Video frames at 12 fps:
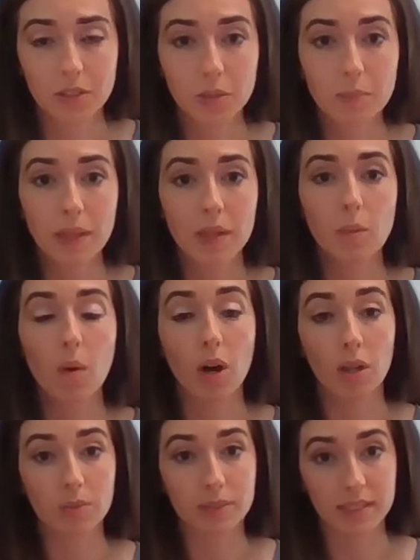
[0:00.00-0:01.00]
to be
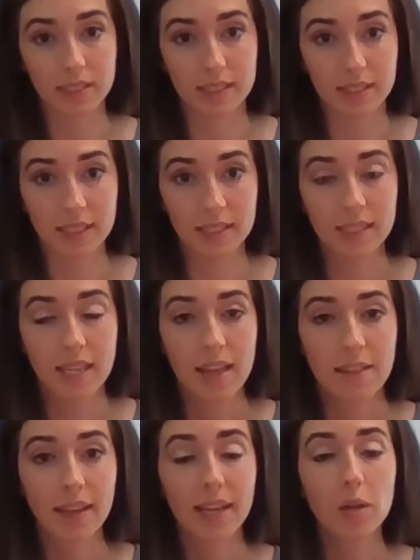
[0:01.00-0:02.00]
water resistant.
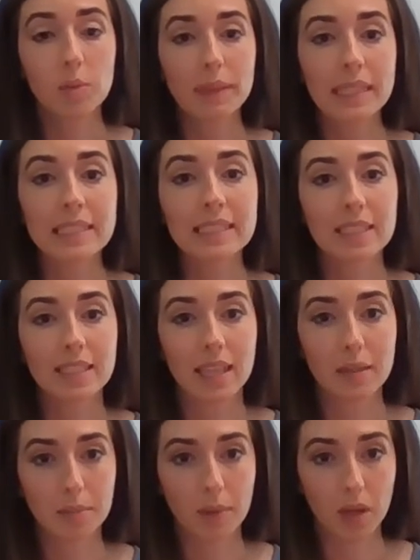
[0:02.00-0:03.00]
They help
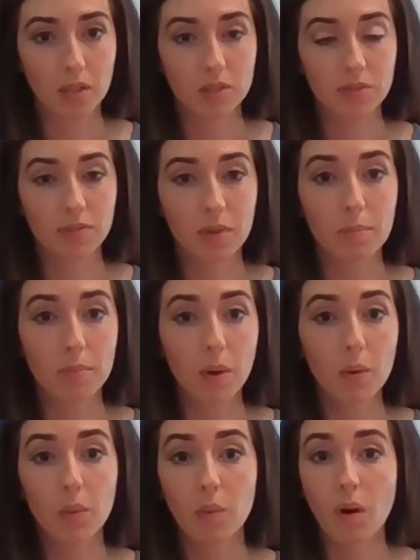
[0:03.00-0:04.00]
insulate birds from
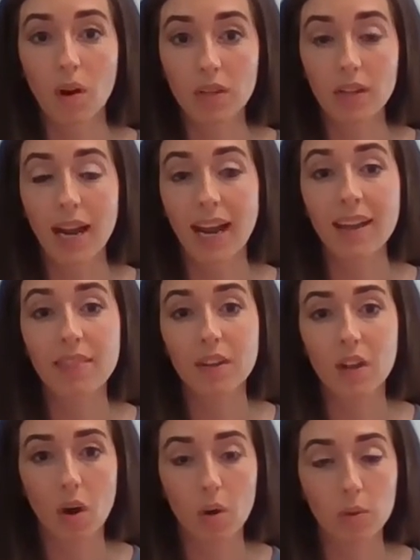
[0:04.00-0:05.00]
both water and the
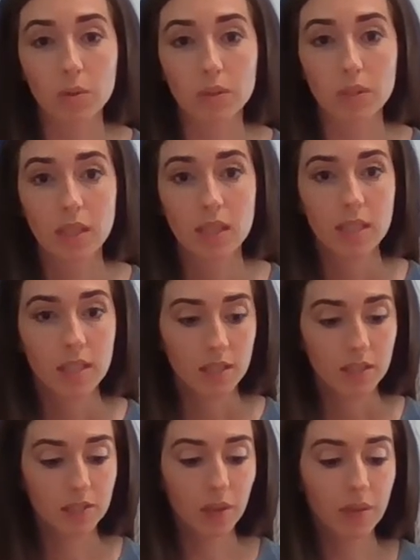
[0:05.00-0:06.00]
cold.
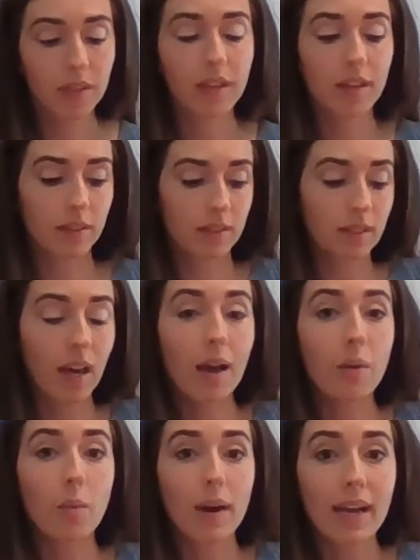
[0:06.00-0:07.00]
So they're
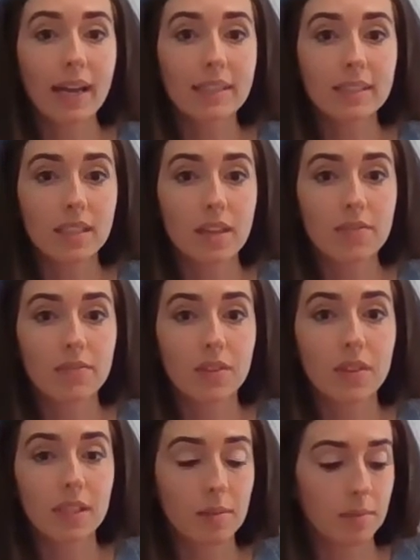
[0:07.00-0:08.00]
lightweight enough for
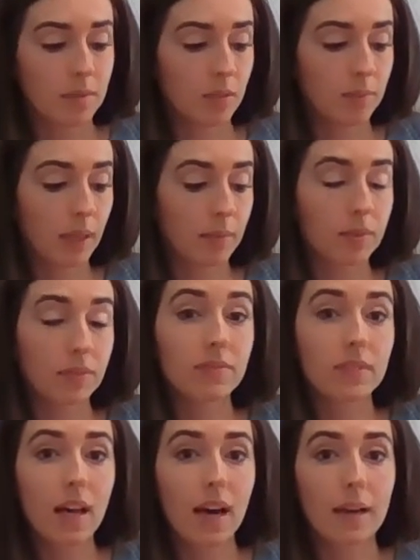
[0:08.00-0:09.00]
them to be able to
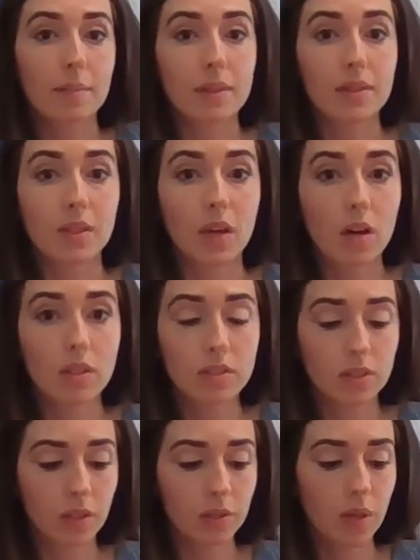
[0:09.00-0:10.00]
fly, but they're
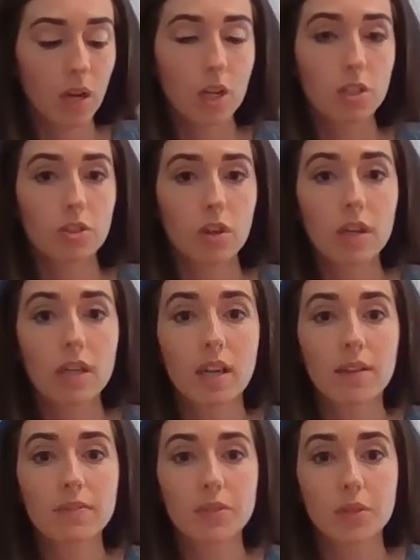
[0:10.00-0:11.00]
also strong
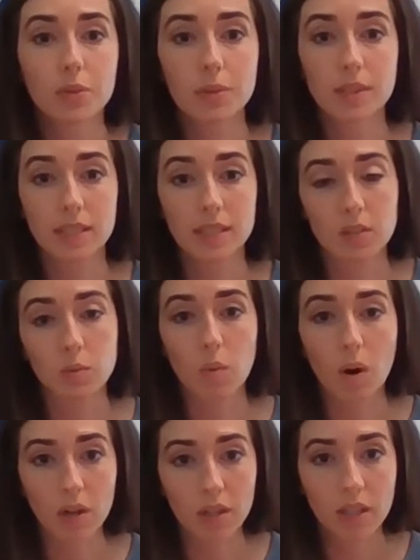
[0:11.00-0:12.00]
enough to resist
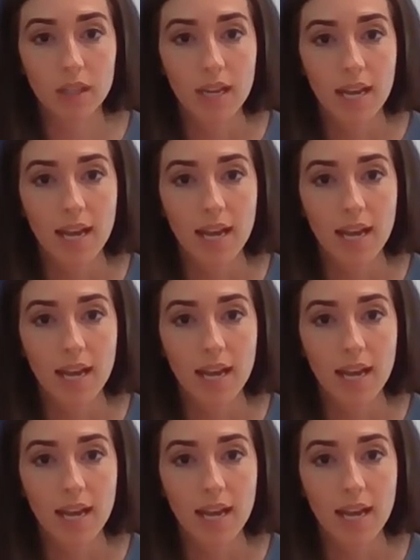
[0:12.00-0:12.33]
water